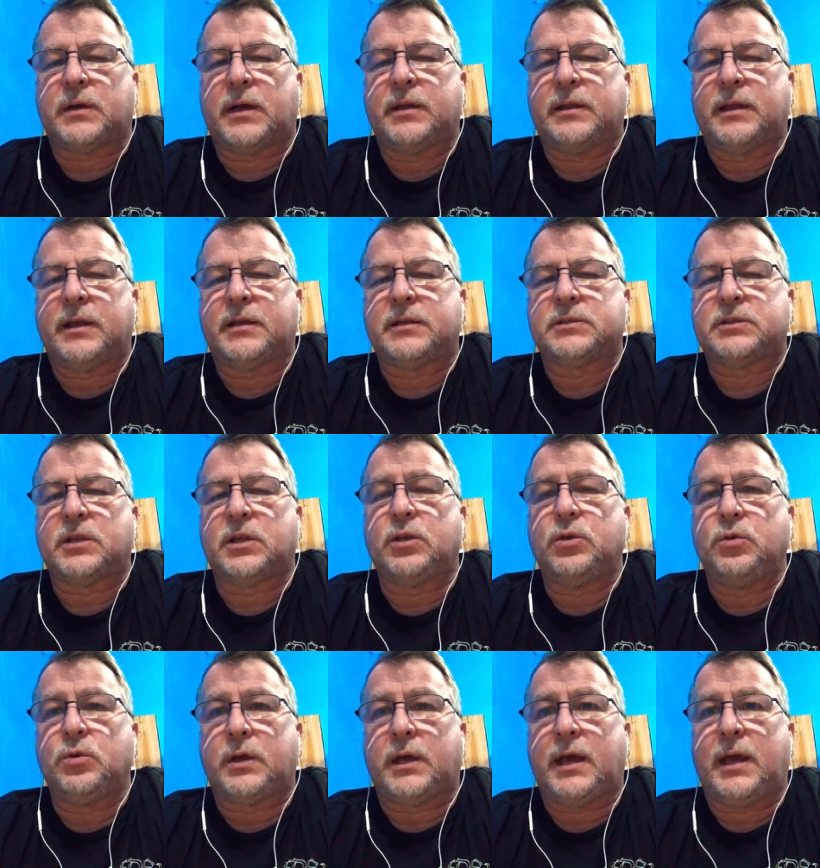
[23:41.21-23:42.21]
I think it's the
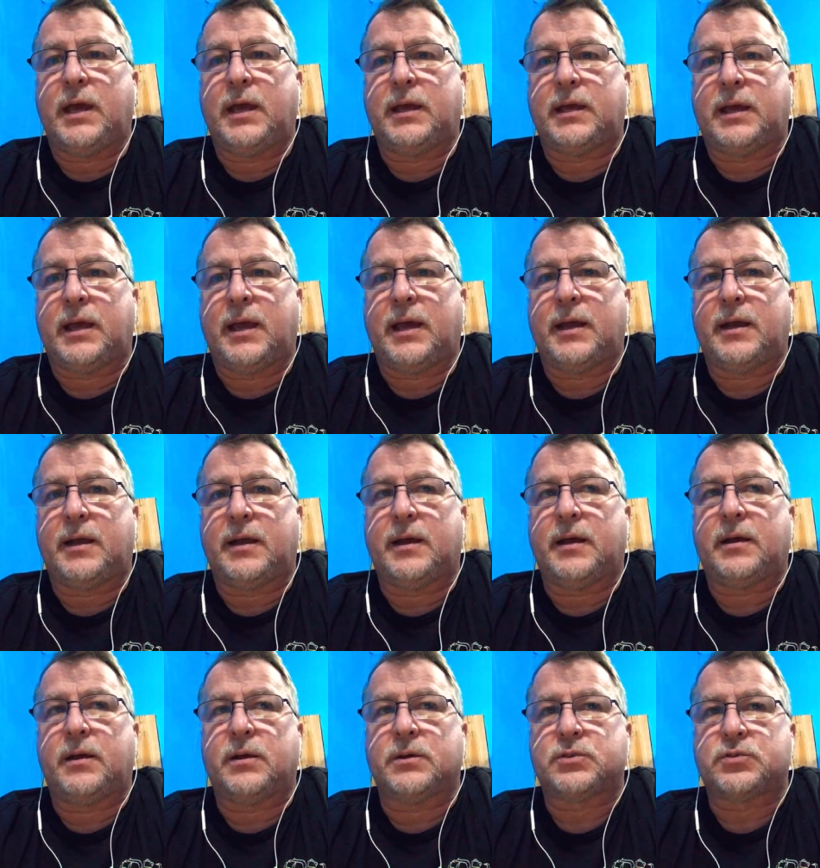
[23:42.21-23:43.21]
UK,
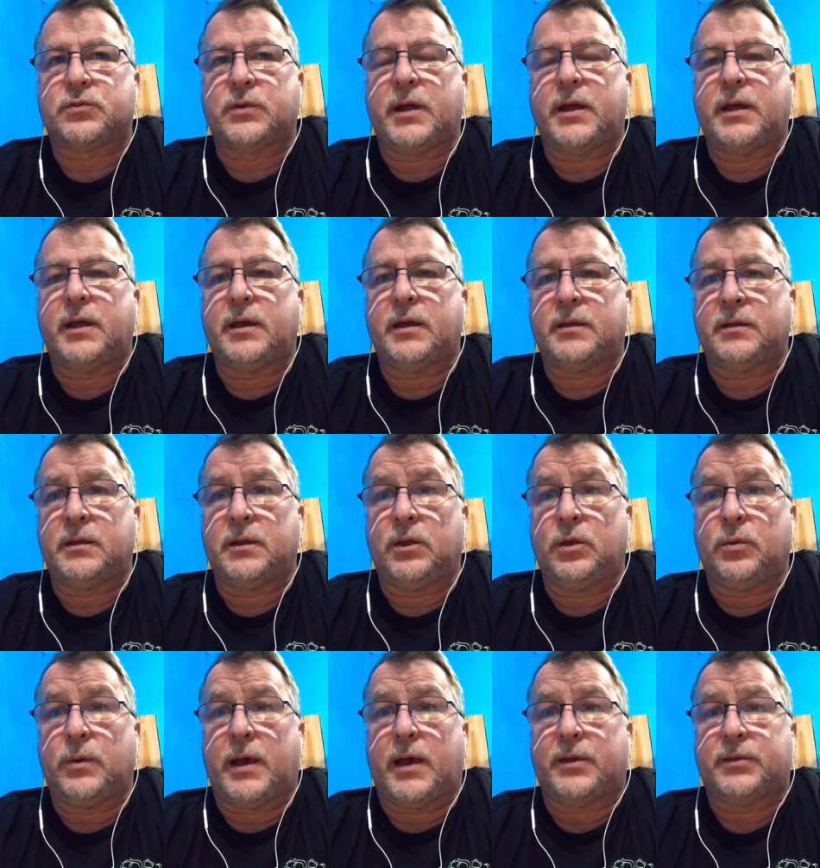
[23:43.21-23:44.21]
Canada, Australia, and the
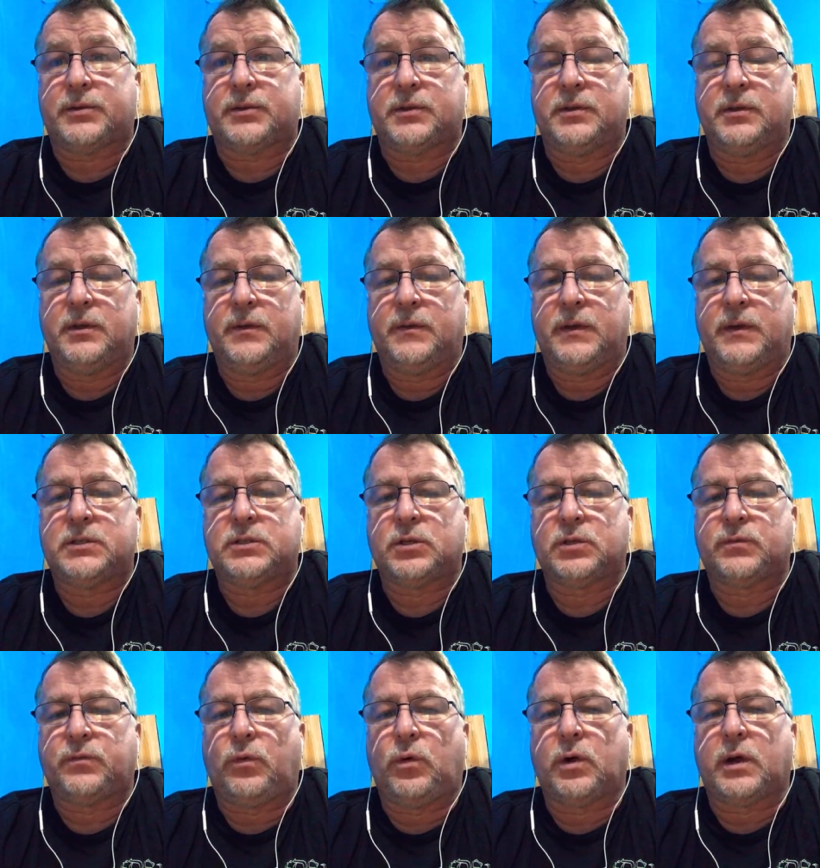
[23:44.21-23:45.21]
US. It's those
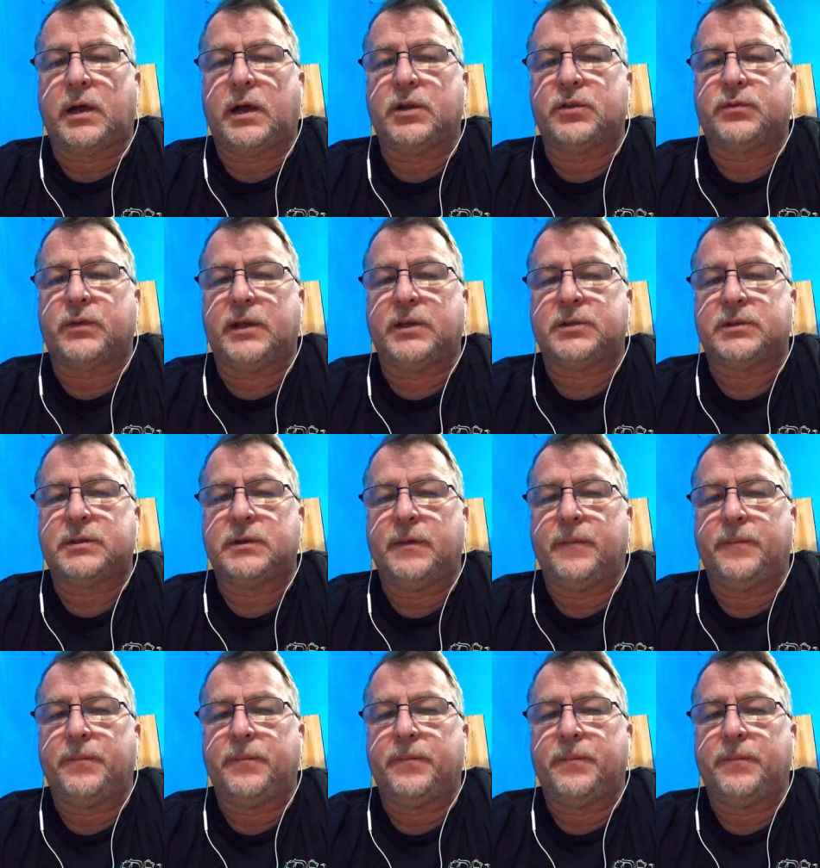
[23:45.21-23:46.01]
4 countries.